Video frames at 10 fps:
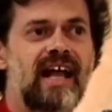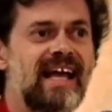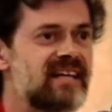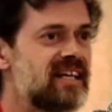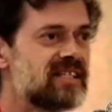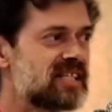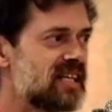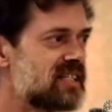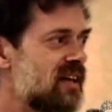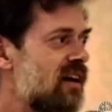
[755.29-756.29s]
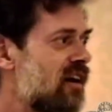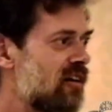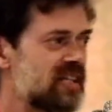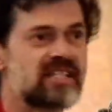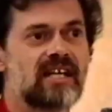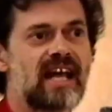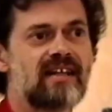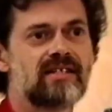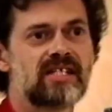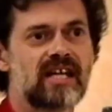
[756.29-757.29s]
and he says, aha, it's an
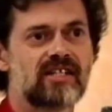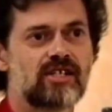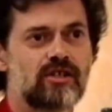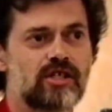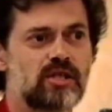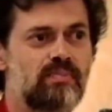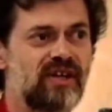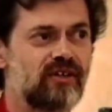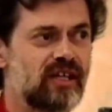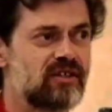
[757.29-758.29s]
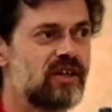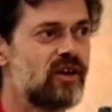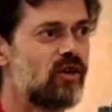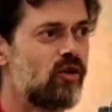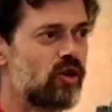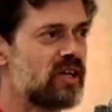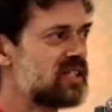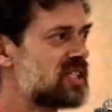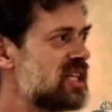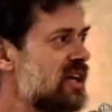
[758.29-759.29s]
ancestor spirit, or
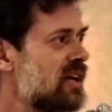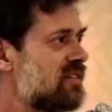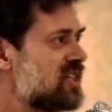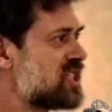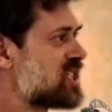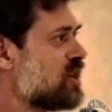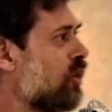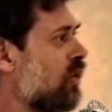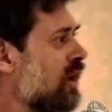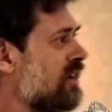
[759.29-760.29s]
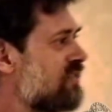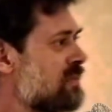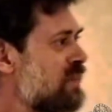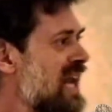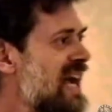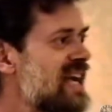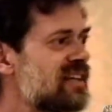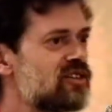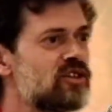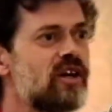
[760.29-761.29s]
it's the soul of the
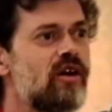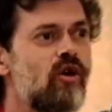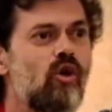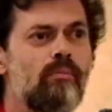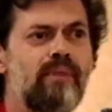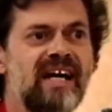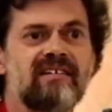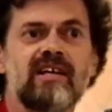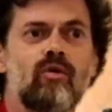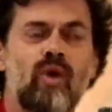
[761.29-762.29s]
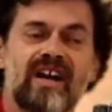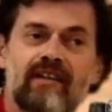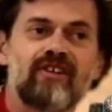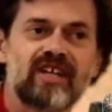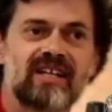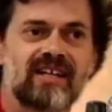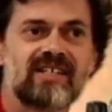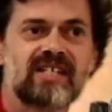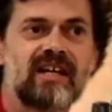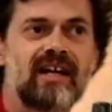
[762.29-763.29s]
plant. But whatever it
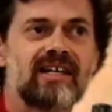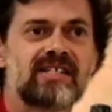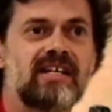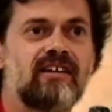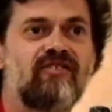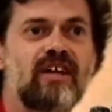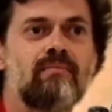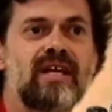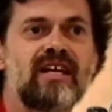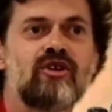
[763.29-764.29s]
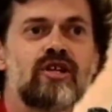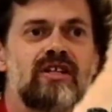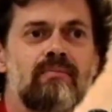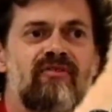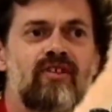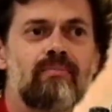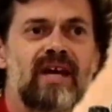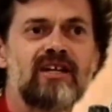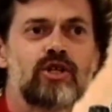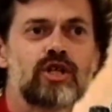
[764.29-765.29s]
is, it's giving me good
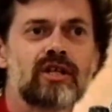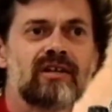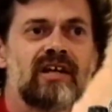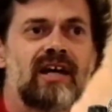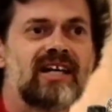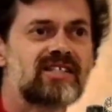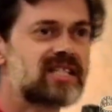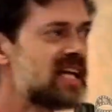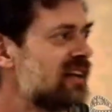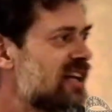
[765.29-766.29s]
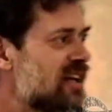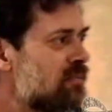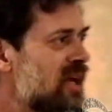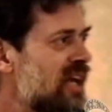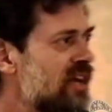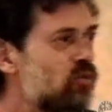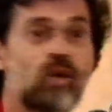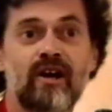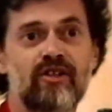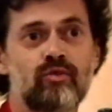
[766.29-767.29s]
information. It's telling me
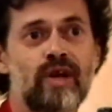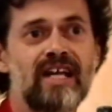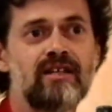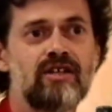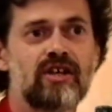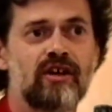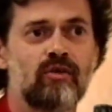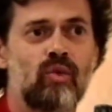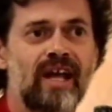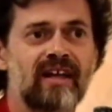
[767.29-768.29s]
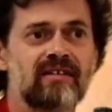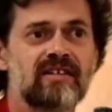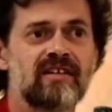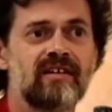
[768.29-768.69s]
where the reindeer went.